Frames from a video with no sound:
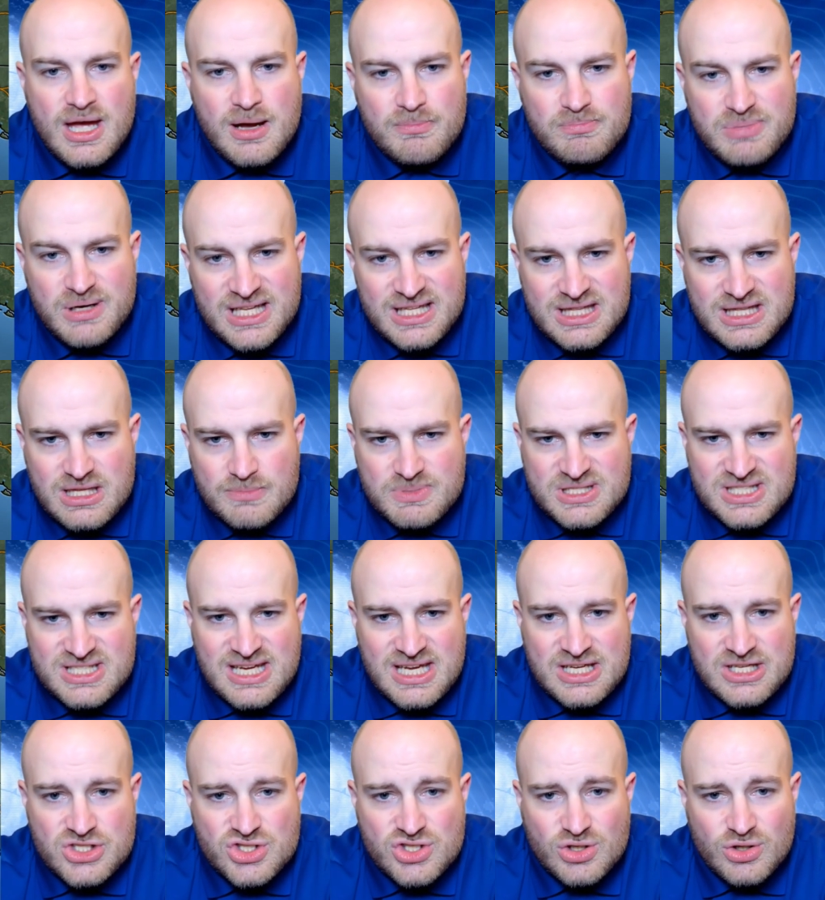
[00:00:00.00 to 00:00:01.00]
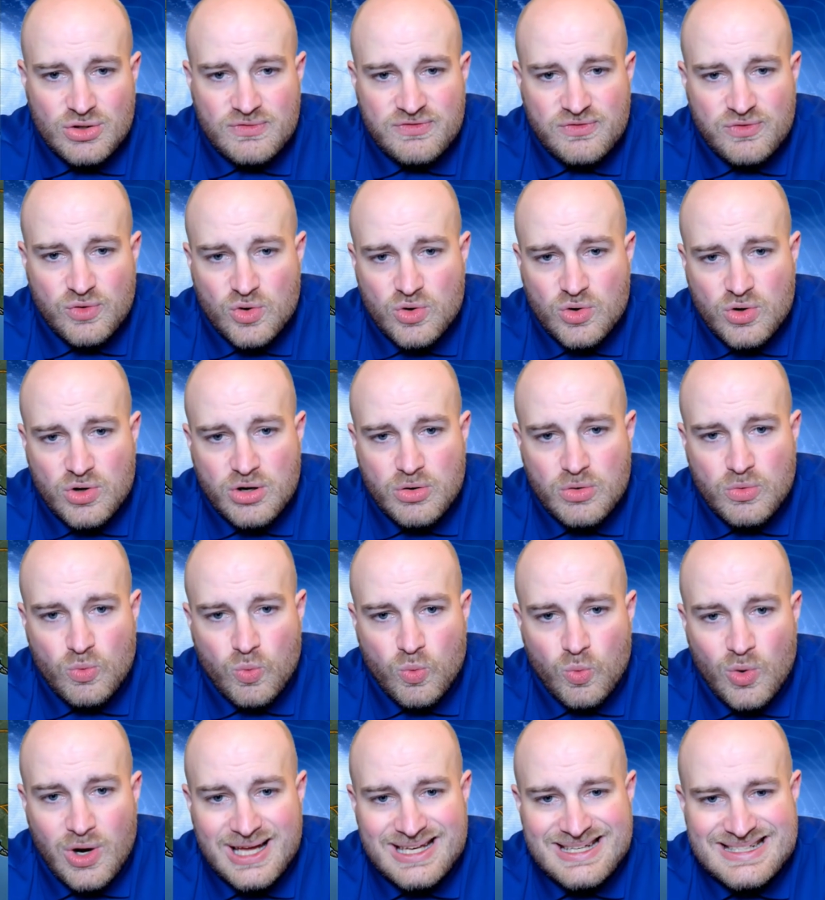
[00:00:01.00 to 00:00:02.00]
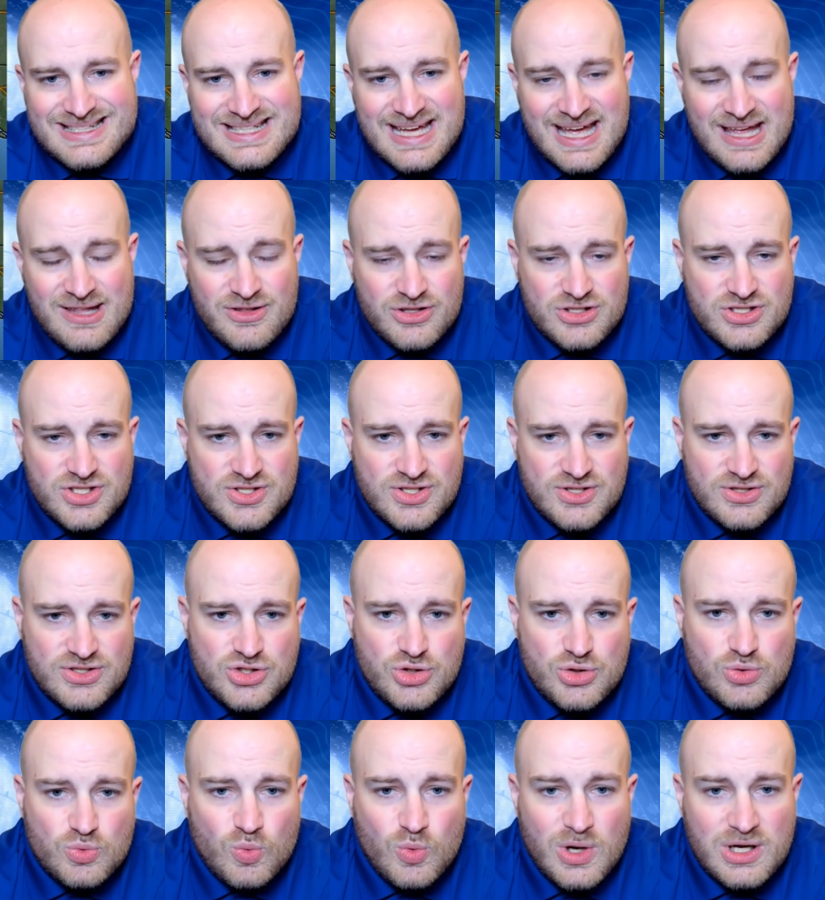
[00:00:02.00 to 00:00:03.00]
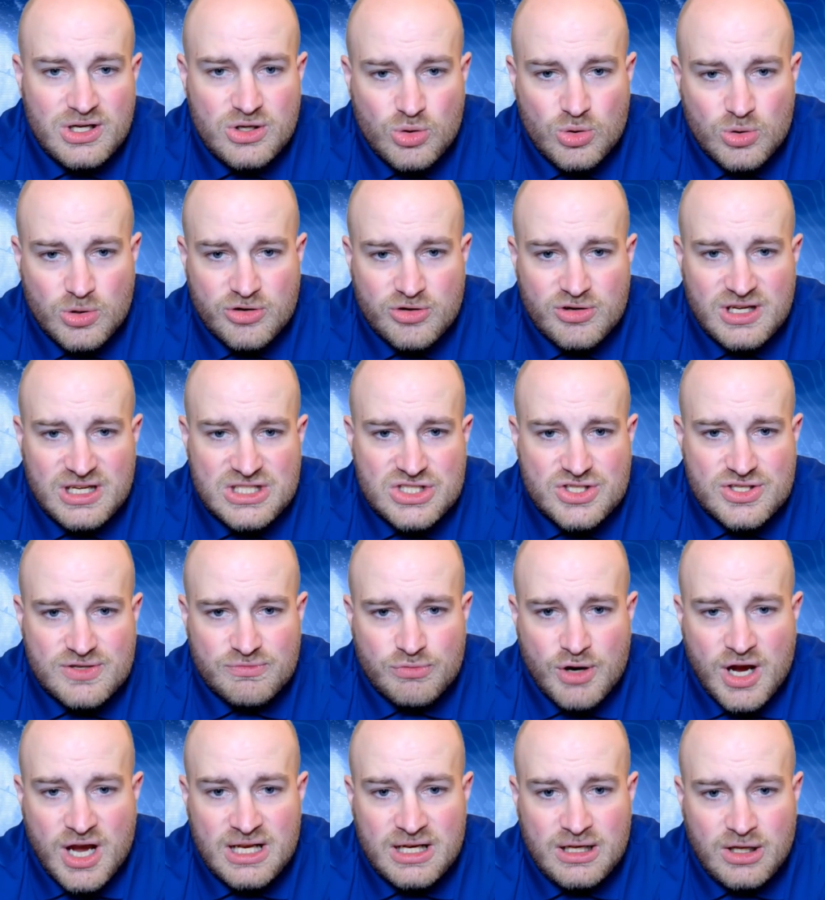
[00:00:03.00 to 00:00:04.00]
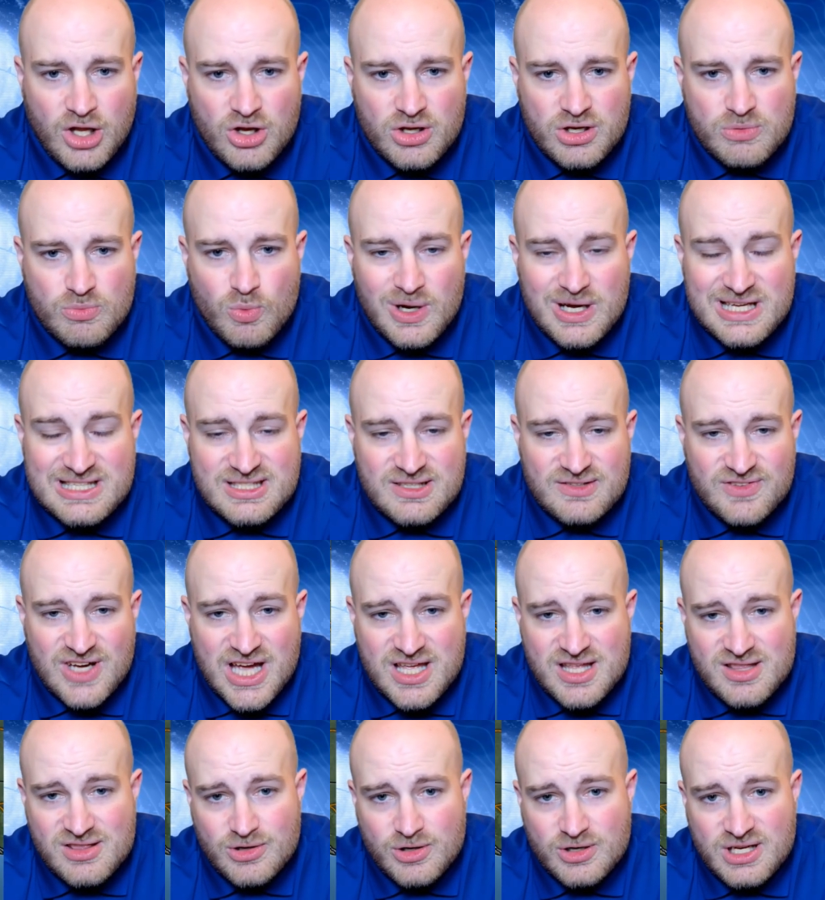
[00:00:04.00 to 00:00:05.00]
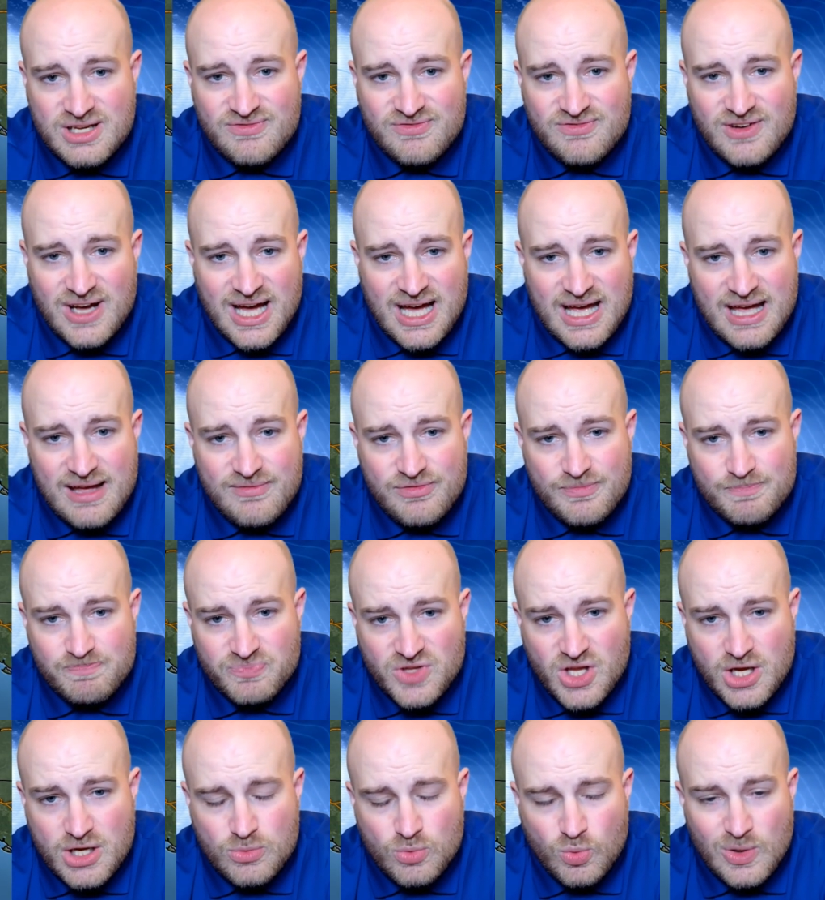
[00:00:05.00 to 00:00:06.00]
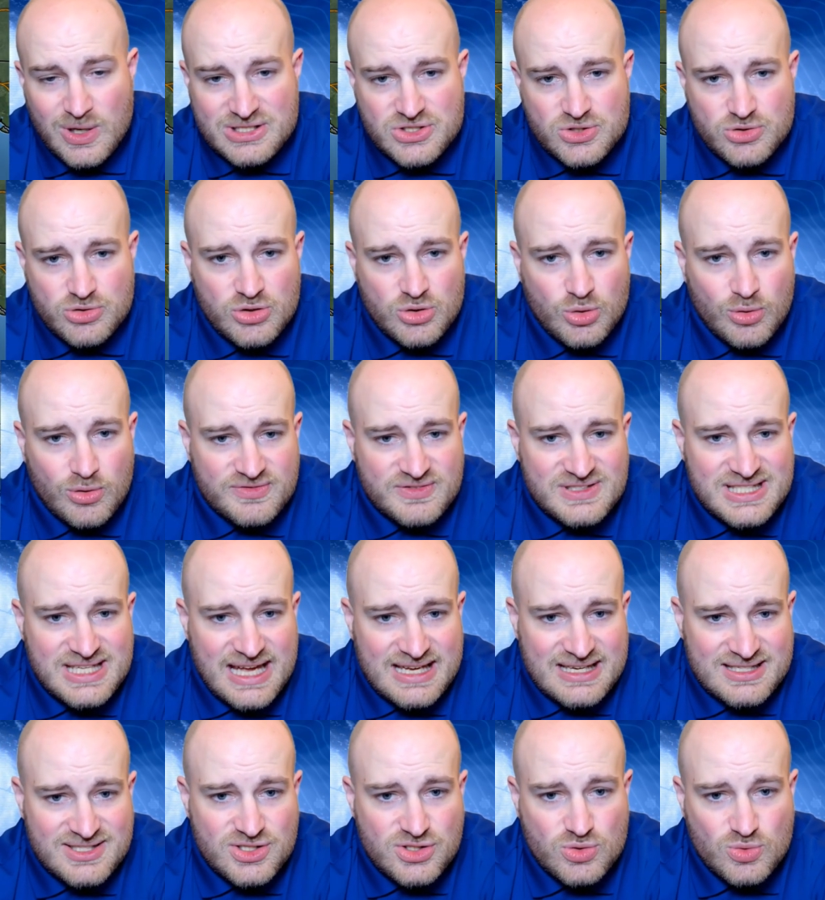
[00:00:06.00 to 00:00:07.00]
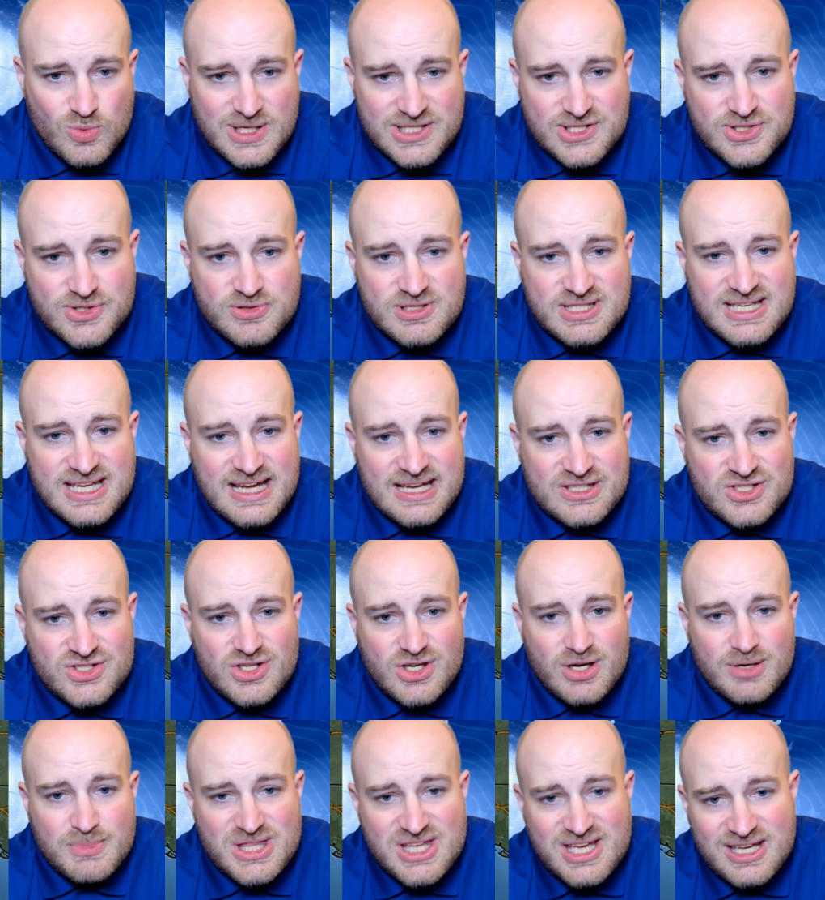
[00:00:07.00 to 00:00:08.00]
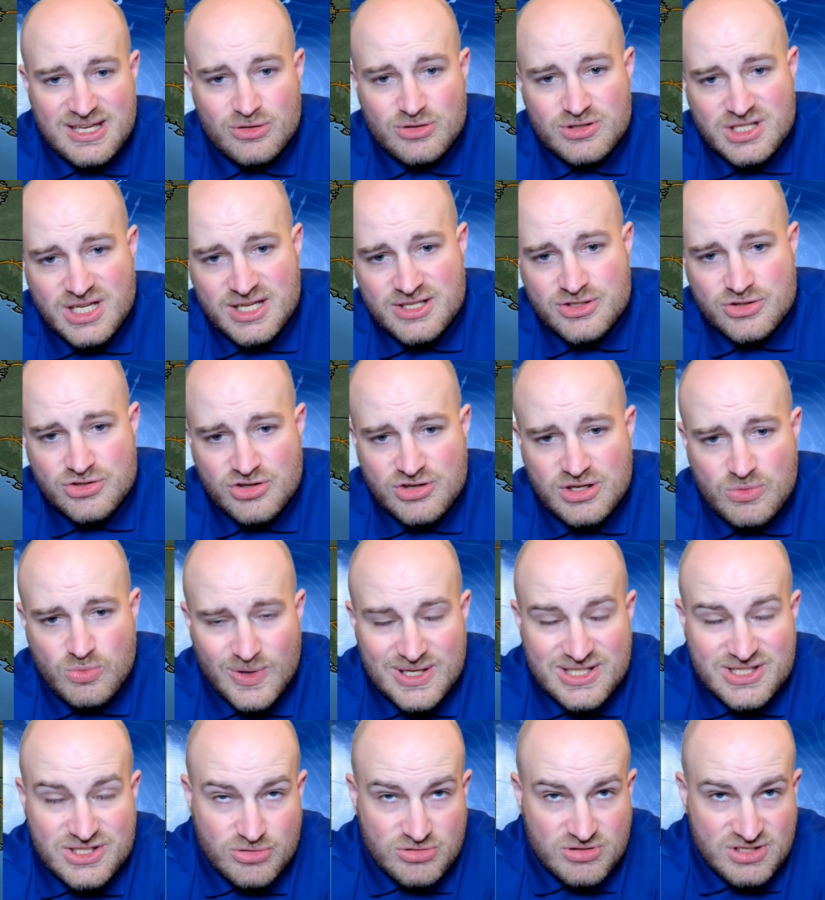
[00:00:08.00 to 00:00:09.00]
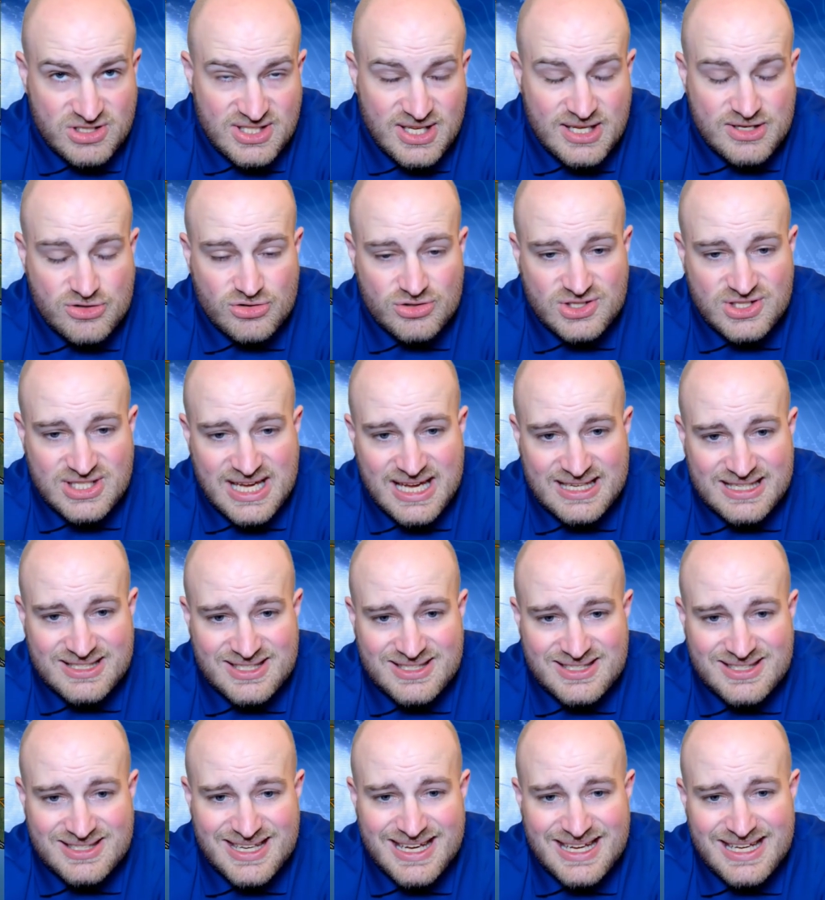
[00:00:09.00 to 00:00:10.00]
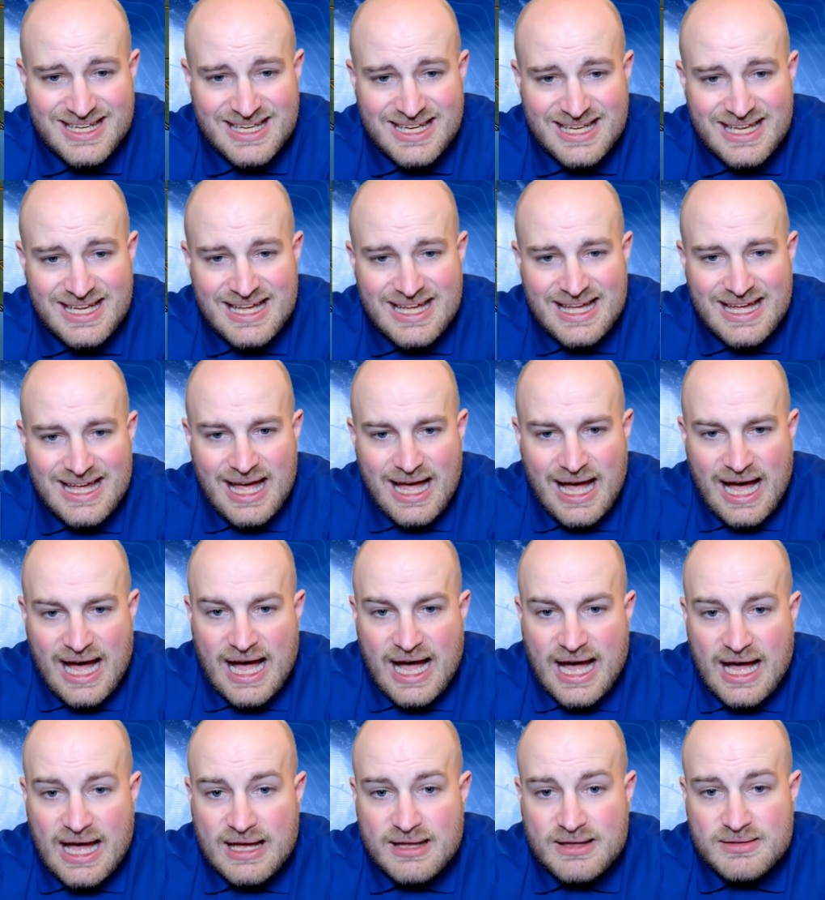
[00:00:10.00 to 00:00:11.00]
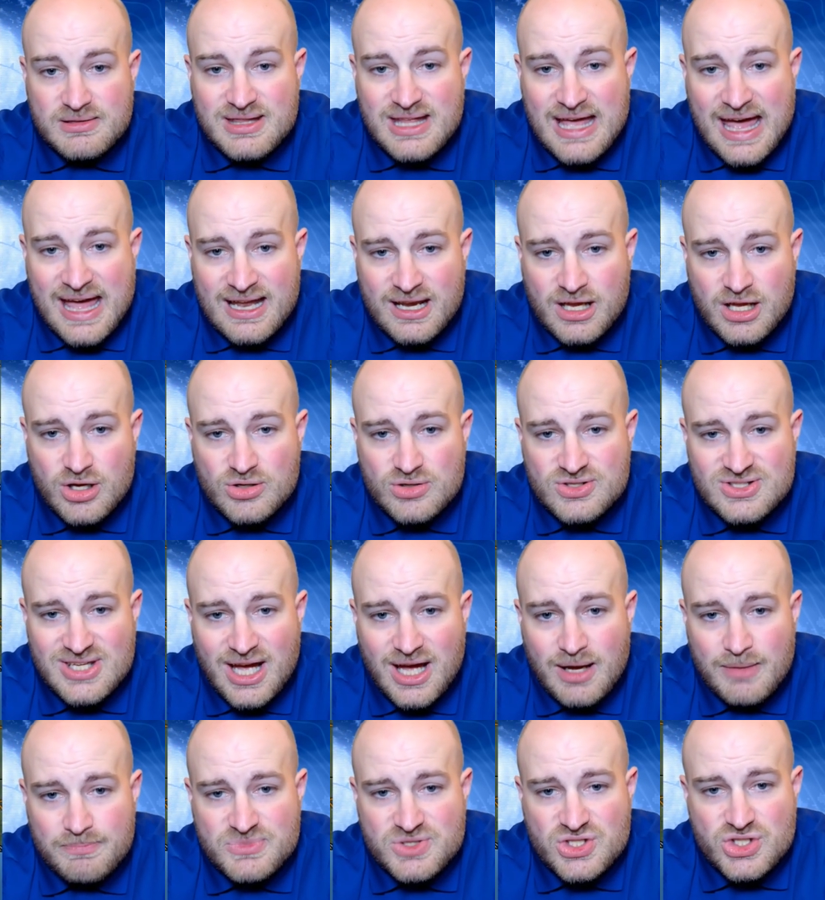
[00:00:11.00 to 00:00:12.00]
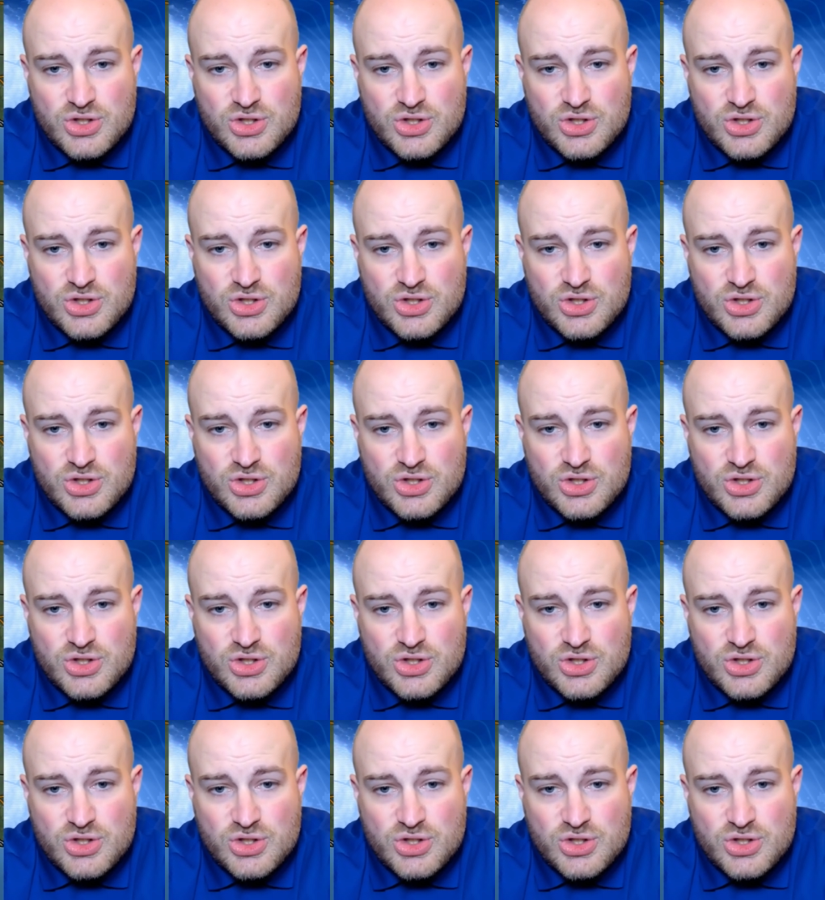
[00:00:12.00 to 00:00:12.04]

But the potential for 1/10 to 1/4 inch of rain along and west of I-35, western North Texas, western Texoma, the Hill Country, western Central Texas, that goes up to